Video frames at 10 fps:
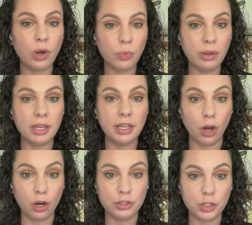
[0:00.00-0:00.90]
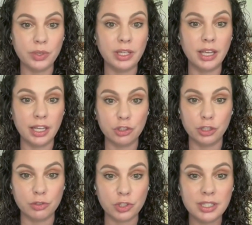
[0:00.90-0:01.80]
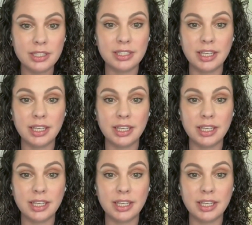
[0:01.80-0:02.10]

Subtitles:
what women are doing in churches,